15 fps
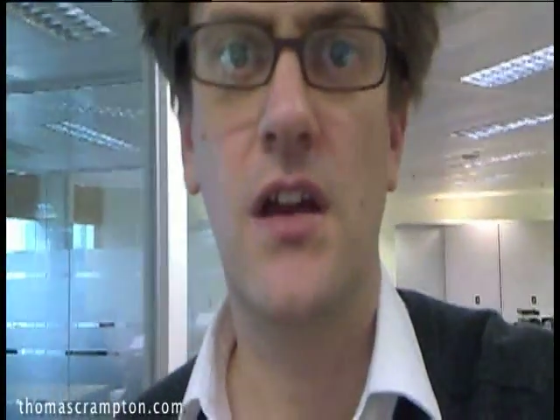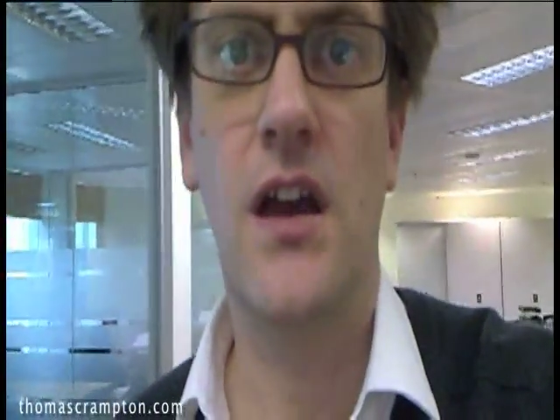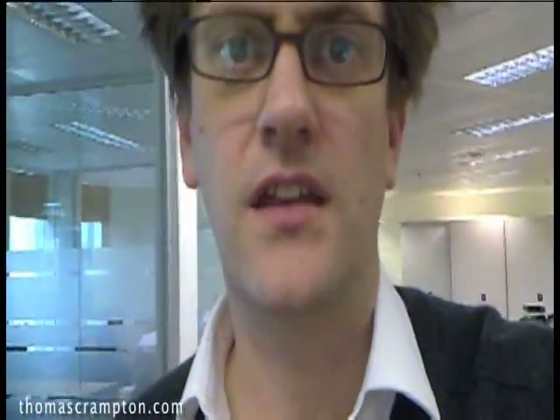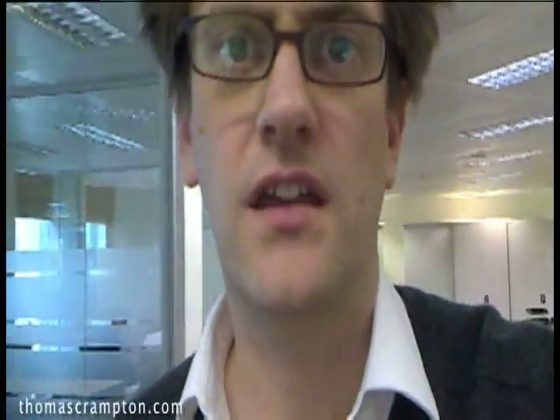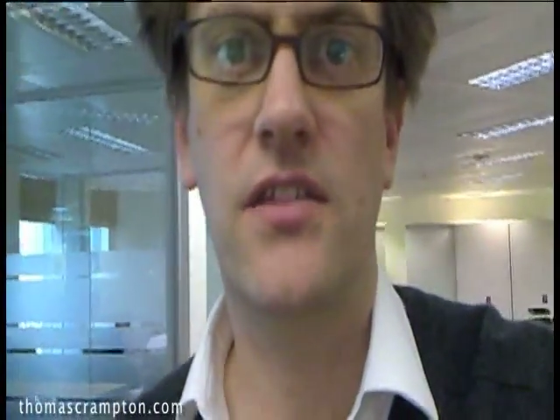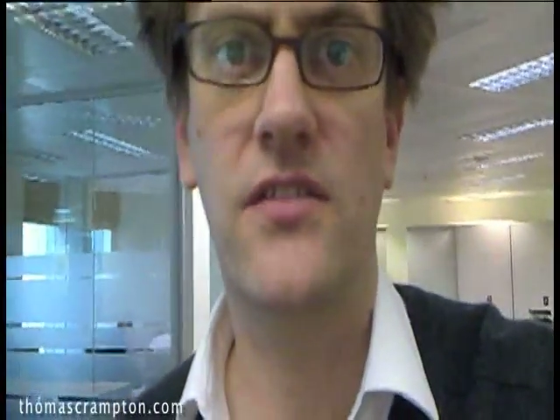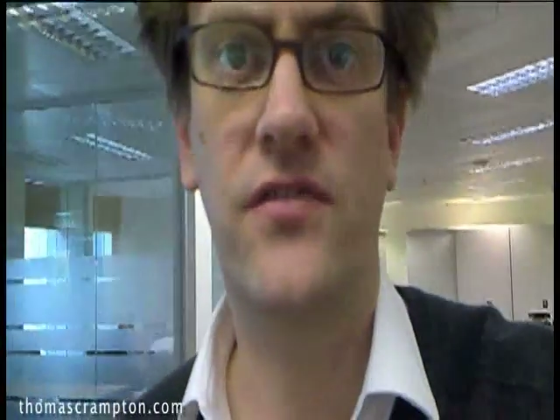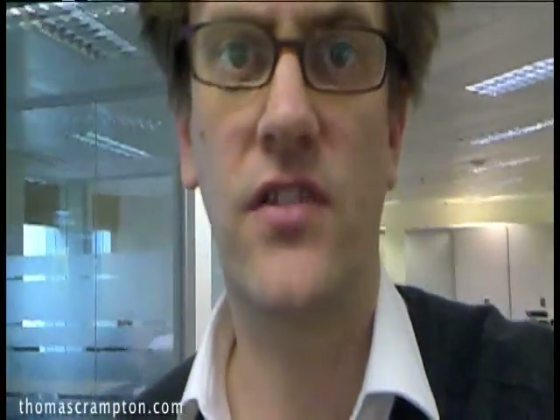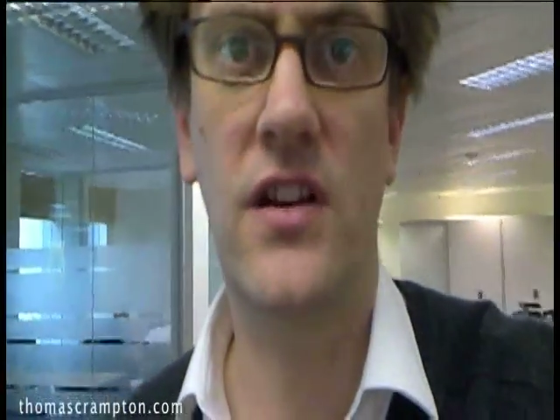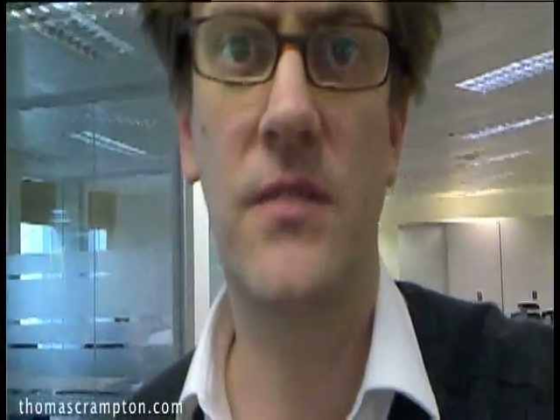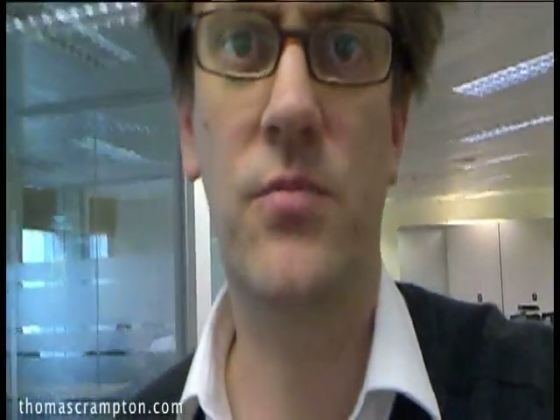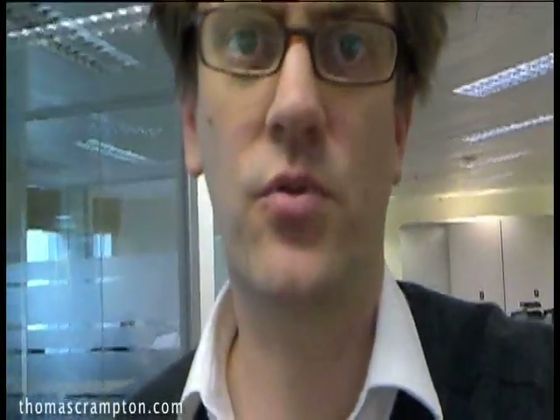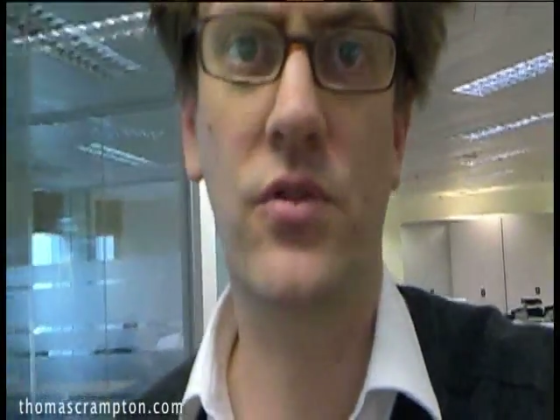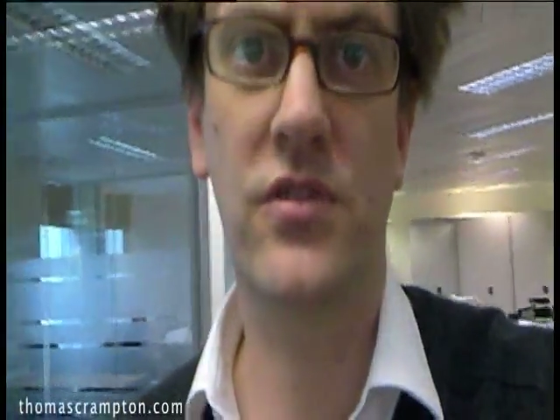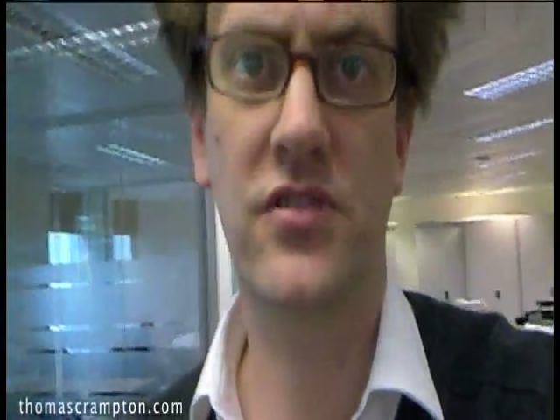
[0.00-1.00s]
Another very
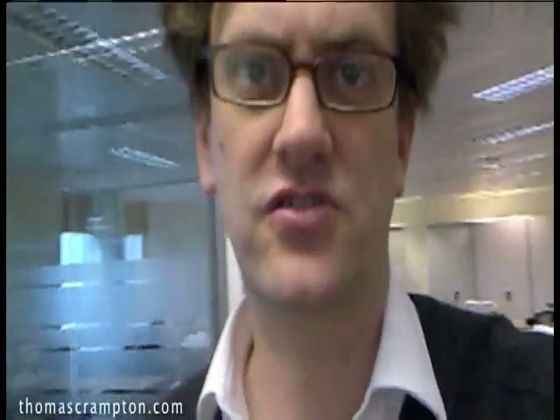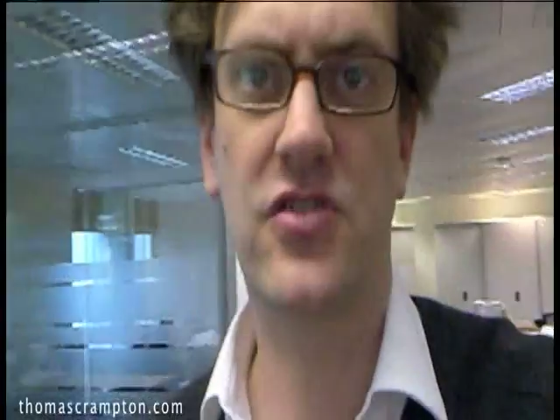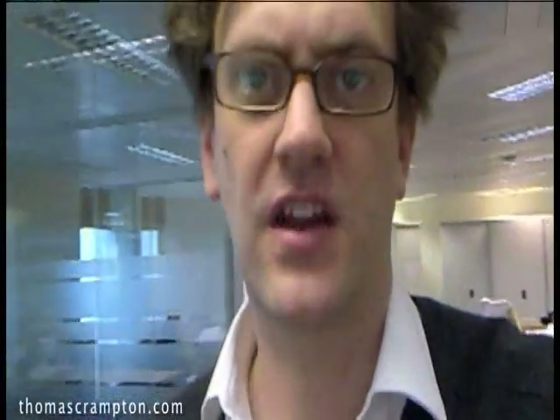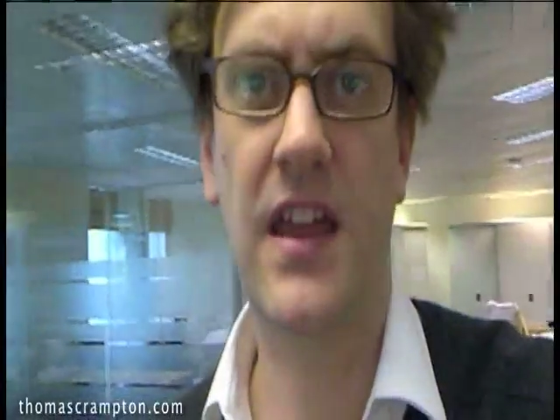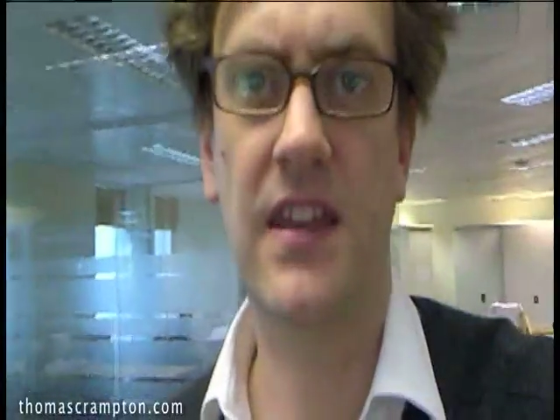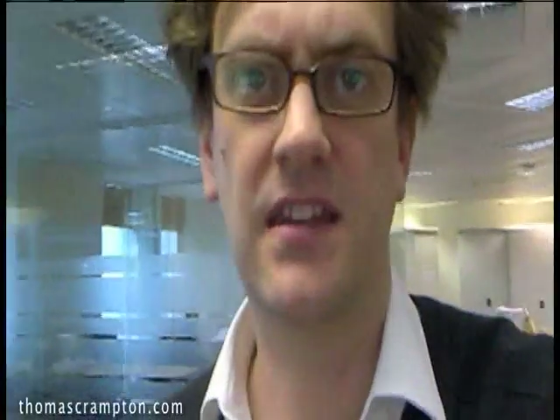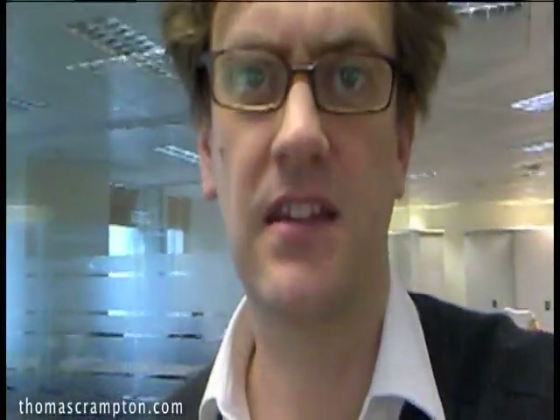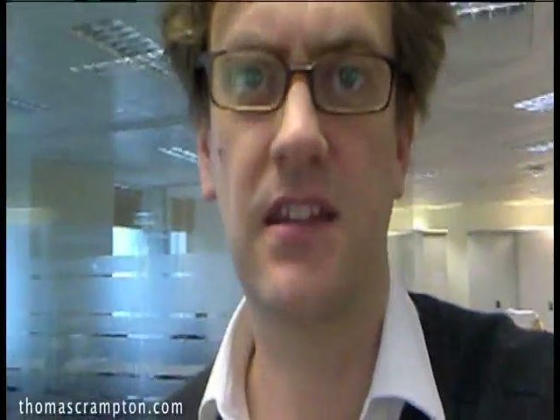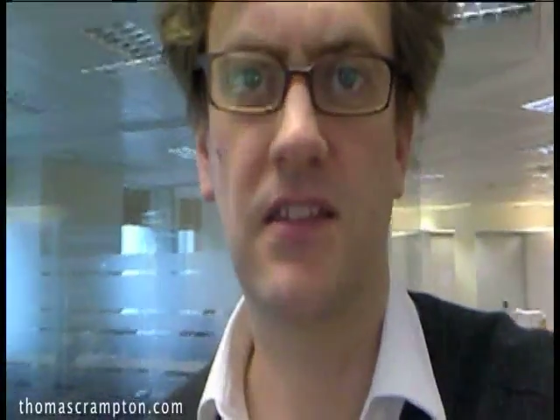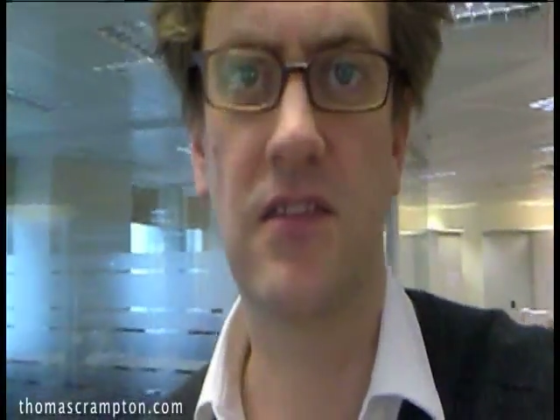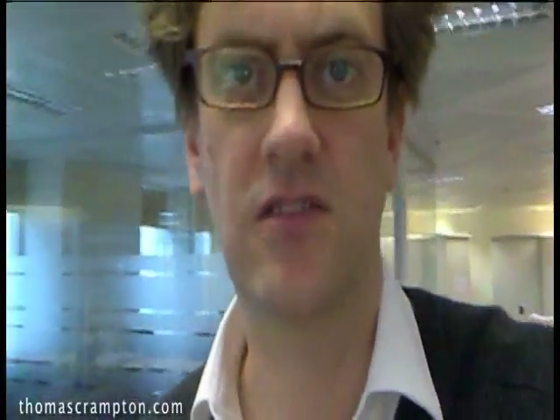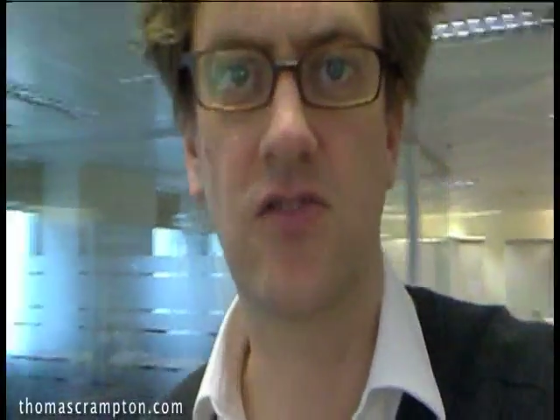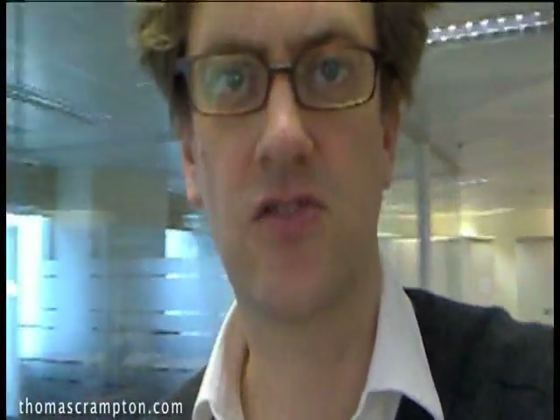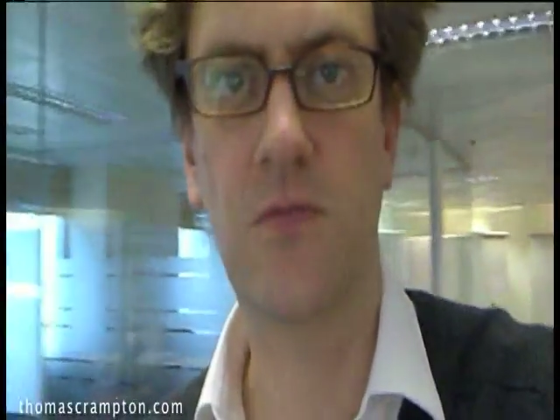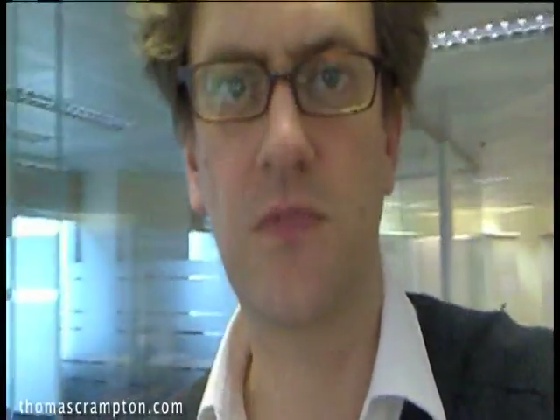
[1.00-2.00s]
important trend in
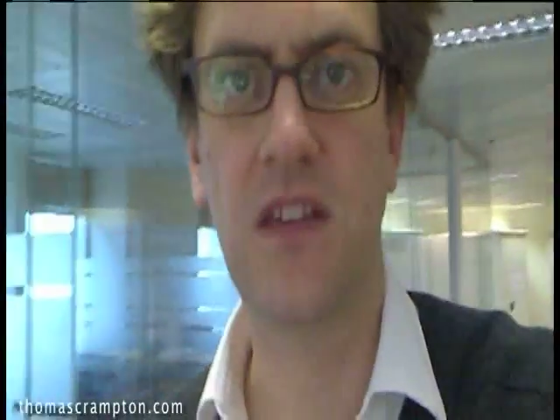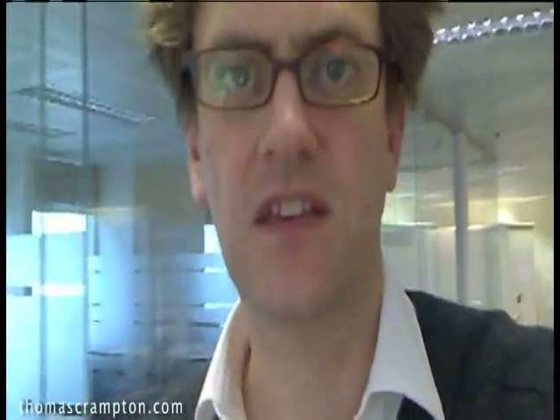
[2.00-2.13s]
social